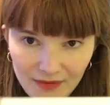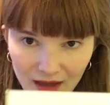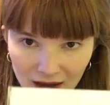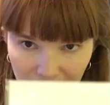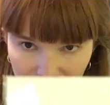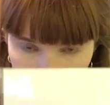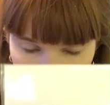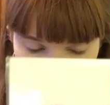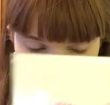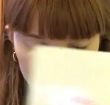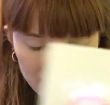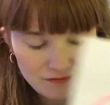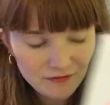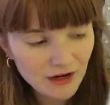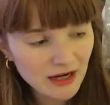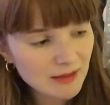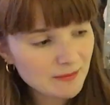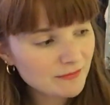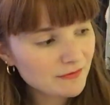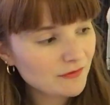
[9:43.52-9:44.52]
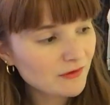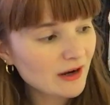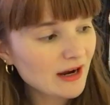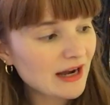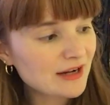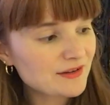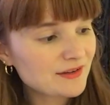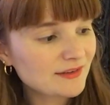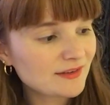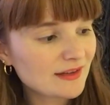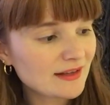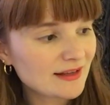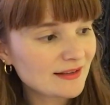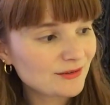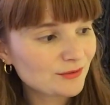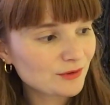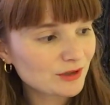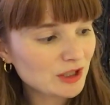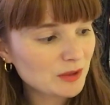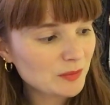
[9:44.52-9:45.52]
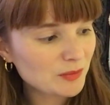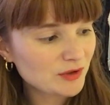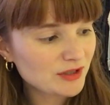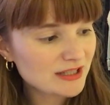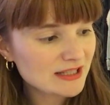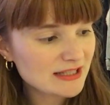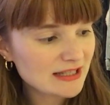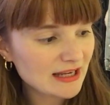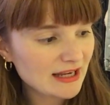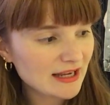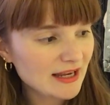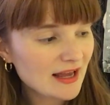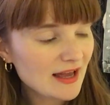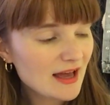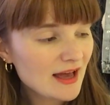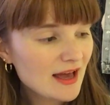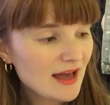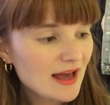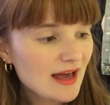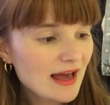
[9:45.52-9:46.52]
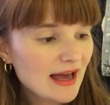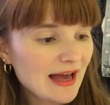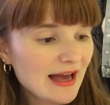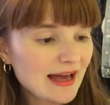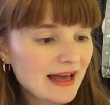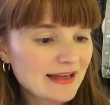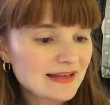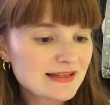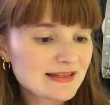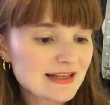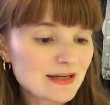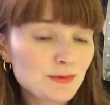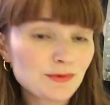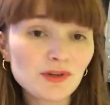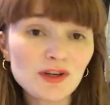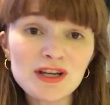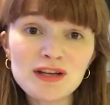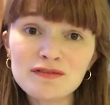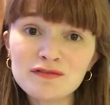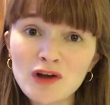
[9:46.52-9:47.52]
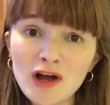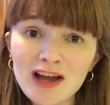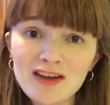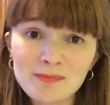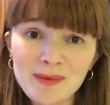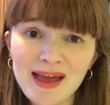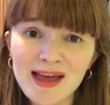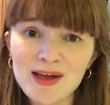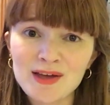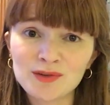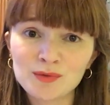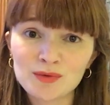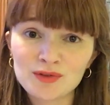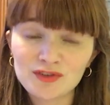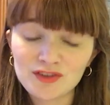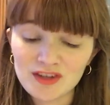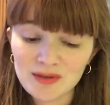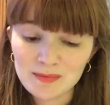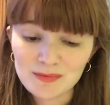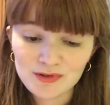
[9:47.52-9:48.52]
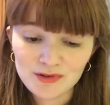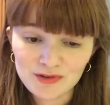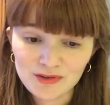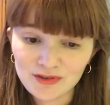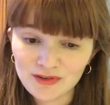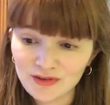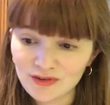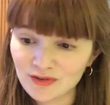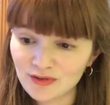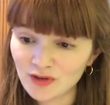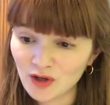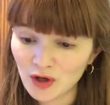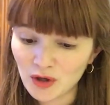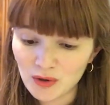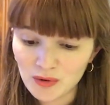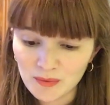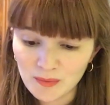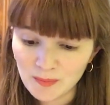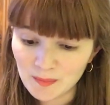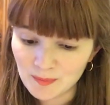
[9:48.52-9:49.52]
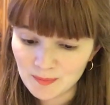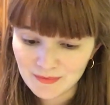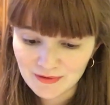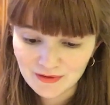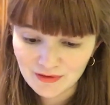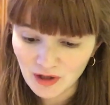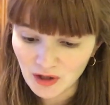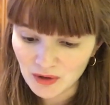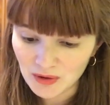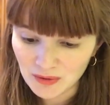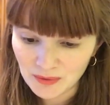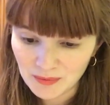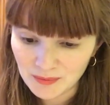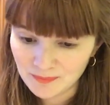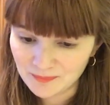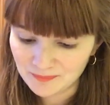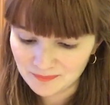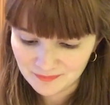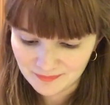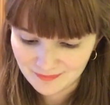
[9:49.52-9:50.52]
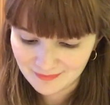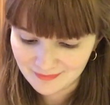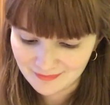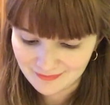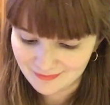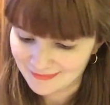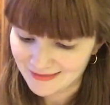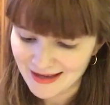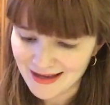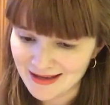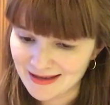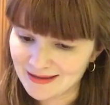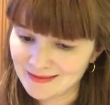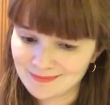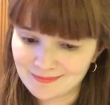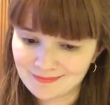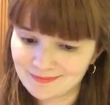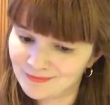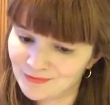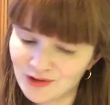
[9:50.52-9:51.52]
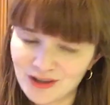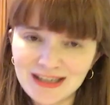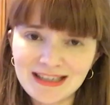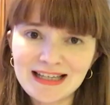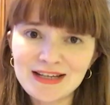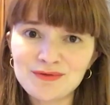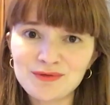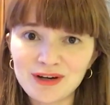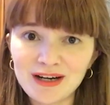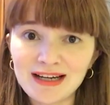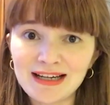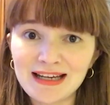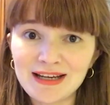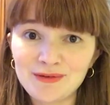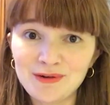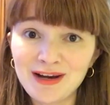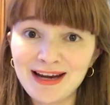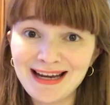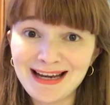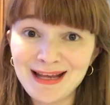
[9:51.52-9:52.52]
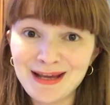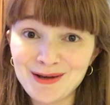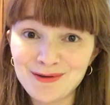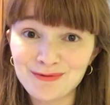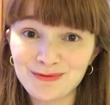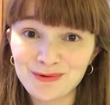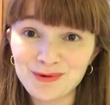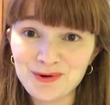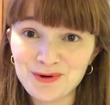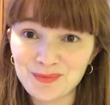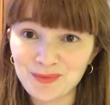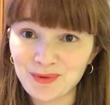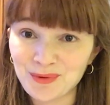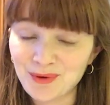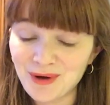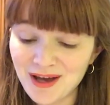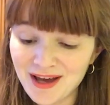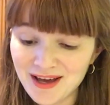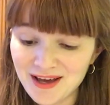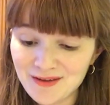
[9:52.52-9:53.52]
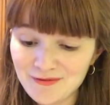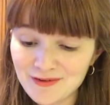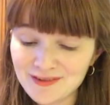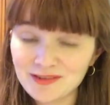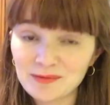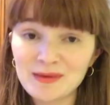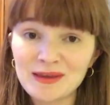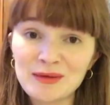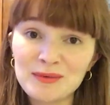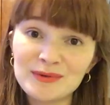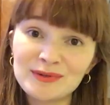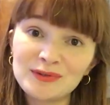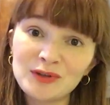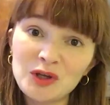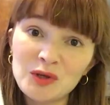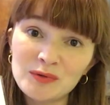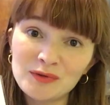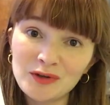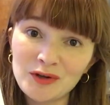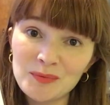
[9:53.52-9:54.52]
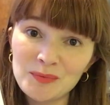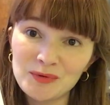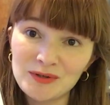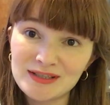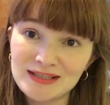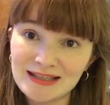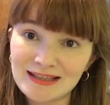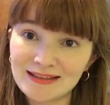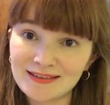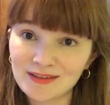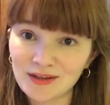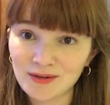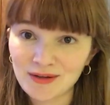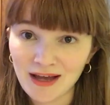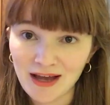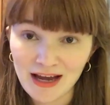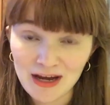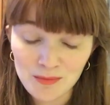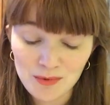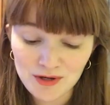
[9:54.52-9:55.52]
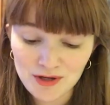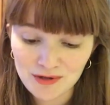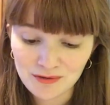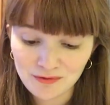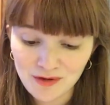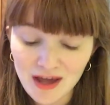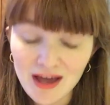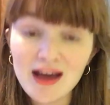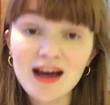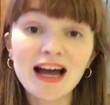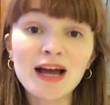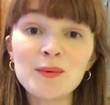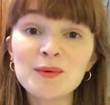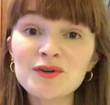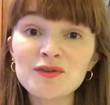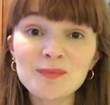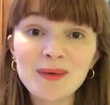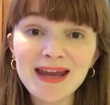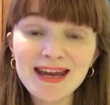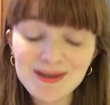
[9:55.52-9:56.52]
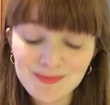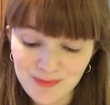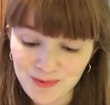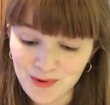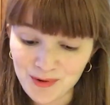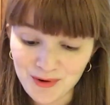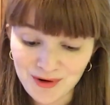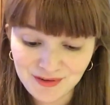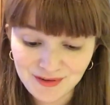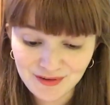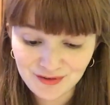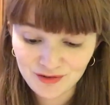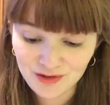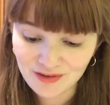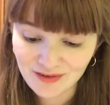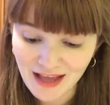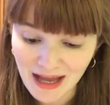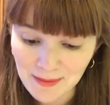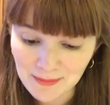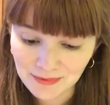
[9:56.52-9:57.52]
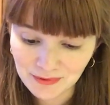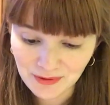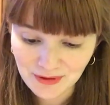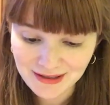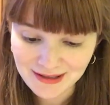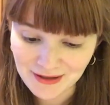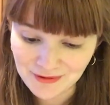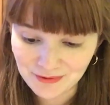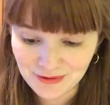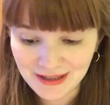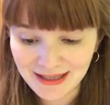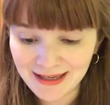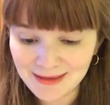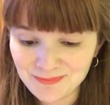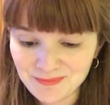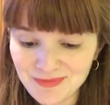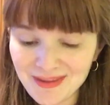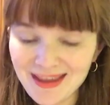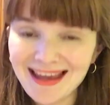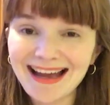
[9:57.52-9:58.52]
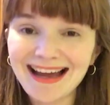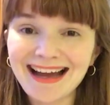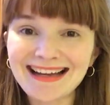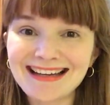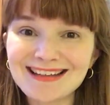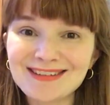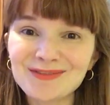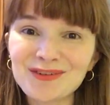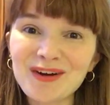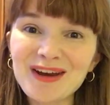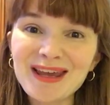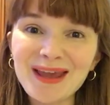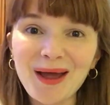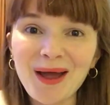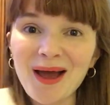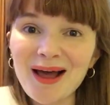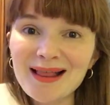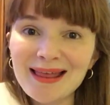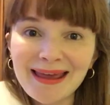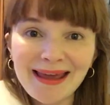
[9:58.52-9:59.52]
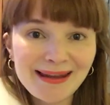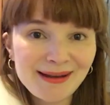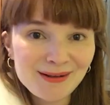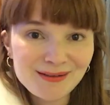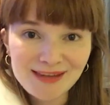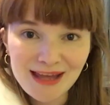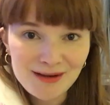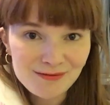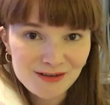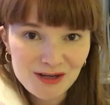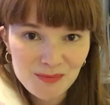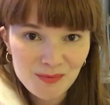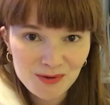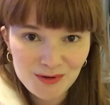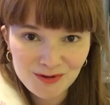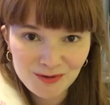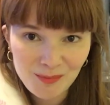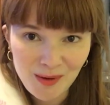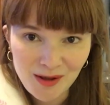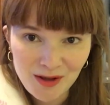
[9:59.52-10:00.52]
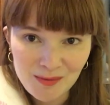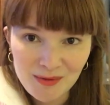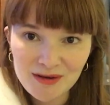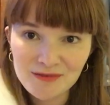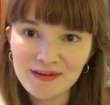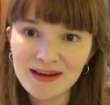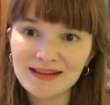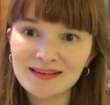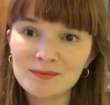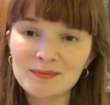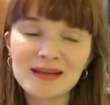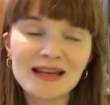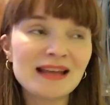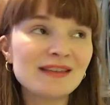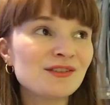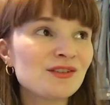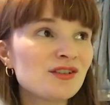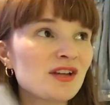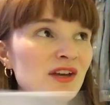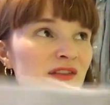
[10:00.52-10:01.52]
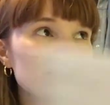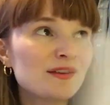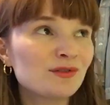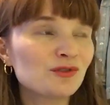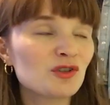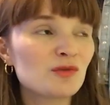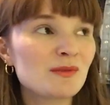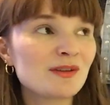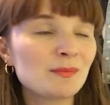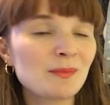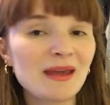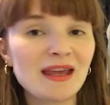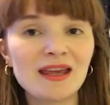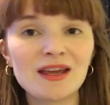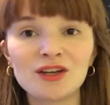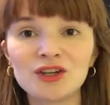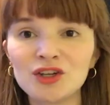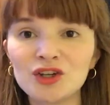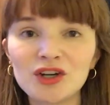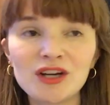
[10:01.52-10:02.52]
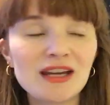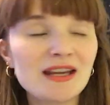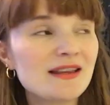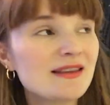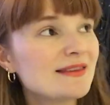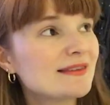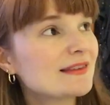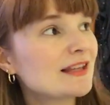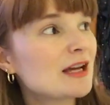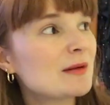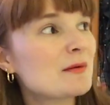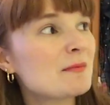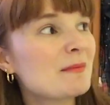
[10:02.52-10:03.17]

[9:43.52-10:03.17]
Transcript: I need to get a frame for it. I just think it's really pretty, and it was only £5, which seemed just so, yeah, really, really, really affordable for something that was so pretty. So yeah, I would have paid more, because it's just absolutely lovely. And it's very girly, and it'll definitely put a smile on my face. I mean, as you know, this room is pink and green, so I'm